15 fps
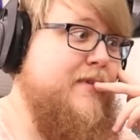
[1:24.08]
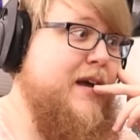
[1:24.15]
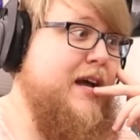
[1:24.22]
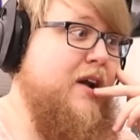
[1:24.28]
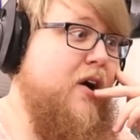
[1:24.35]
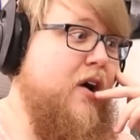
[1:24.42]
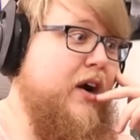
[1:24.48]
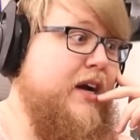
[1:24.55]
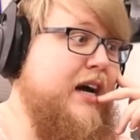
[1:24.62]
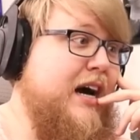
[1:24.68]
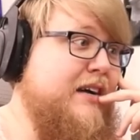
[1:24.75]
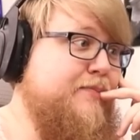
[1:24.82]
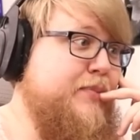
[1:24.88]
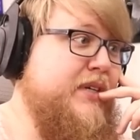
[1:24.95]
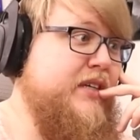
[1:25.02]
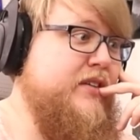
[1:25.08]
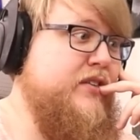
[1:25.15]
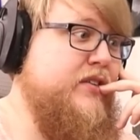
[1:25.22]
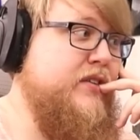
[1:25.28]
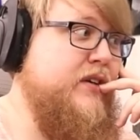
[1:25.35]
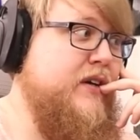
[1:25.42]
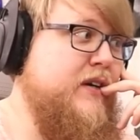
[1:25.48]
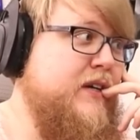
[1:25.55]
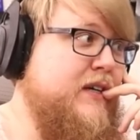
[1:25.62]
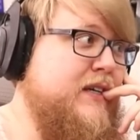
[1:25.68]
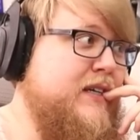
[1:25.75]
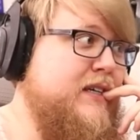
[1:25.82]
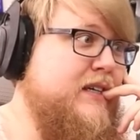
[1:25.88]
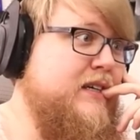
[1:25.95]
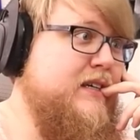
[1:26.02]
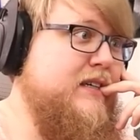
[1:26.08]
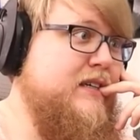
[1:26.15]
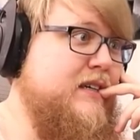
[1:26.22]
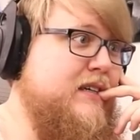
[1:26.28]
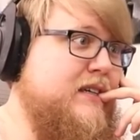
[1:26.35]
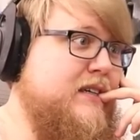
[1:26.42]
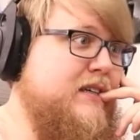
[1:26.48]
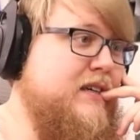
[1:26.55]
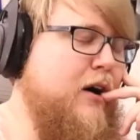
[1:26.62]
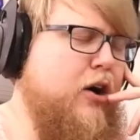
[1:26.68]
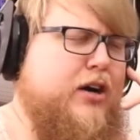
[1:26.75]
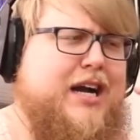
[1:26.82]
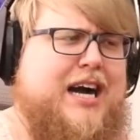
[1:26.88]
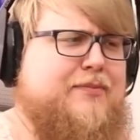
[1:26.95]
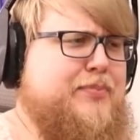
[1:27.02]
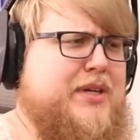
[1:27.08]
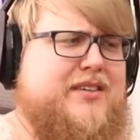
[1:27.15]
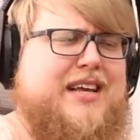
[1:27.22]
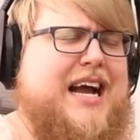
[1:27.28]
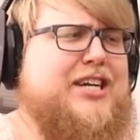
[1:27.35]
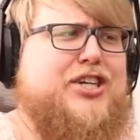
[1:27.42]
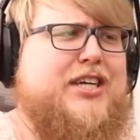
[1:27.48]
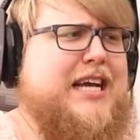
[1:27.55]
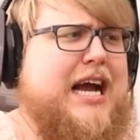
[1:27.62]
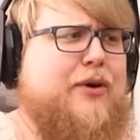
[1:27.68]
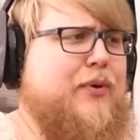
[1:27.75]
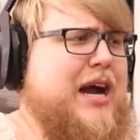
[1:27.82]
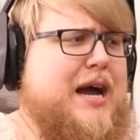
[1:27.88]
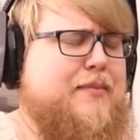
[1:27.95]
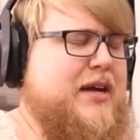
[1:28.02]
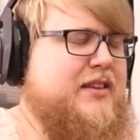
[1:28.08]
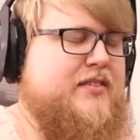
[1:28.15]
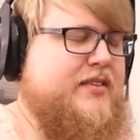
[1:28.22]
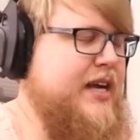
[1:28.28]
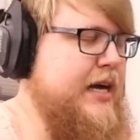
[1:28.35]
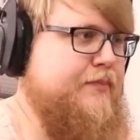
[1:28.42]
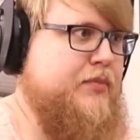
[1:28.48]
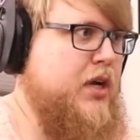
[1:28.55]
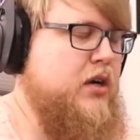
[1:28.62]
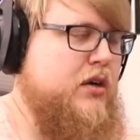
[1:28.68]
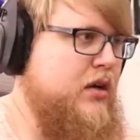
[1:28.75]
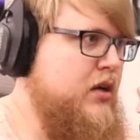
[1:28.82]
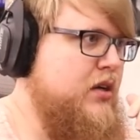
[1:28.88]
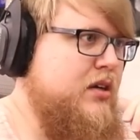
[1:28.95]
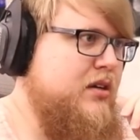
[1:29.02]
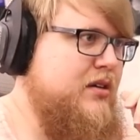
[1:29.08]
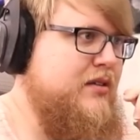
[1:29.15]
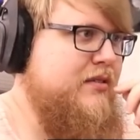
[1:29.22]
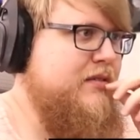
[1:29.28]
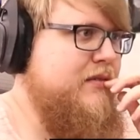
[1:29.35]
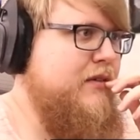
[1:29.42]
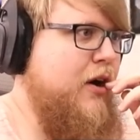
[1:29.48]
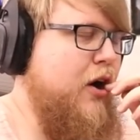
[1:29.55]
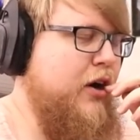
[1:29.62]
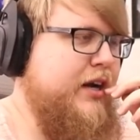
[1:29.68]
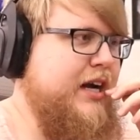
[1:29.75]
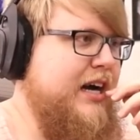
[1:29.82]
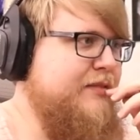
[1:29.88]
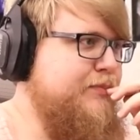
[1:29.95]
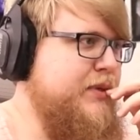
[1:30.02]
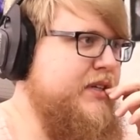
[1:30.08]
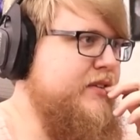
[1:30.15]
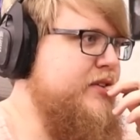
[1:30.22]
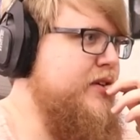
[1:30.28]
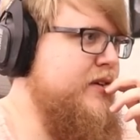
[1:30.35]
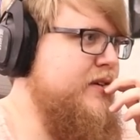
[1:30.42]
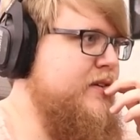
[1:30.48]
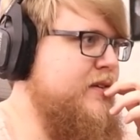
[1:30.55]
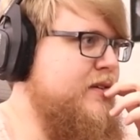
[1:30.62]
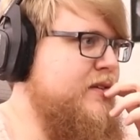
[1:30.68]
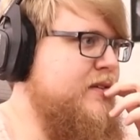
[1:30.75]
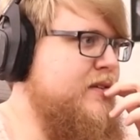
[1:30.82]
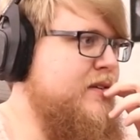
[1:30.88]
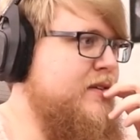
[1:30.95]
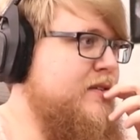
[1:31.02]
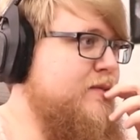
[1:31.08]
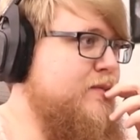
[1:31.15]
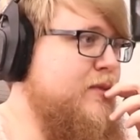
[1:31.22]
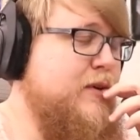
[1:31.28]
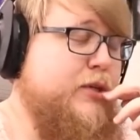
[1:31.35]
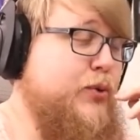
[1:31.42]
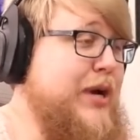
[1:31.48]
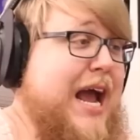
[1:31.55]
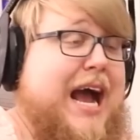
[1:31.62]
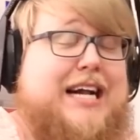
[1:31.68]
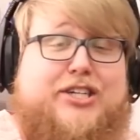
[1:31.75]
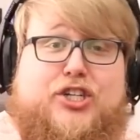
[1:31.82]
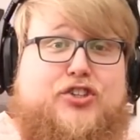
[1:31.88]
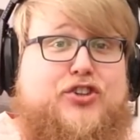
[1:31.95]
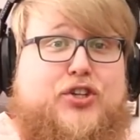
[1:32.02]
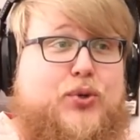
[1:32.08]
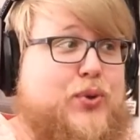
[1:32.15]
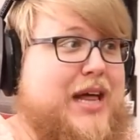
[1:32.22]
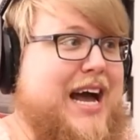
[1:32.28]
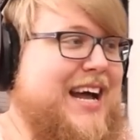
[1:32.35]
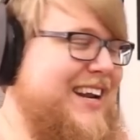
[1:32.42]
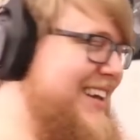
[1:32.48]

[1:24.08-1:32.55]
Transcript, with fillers: An archive piece. Archive piece. Ancient Gateway, I meant to say. Archive piece. You can't just do that.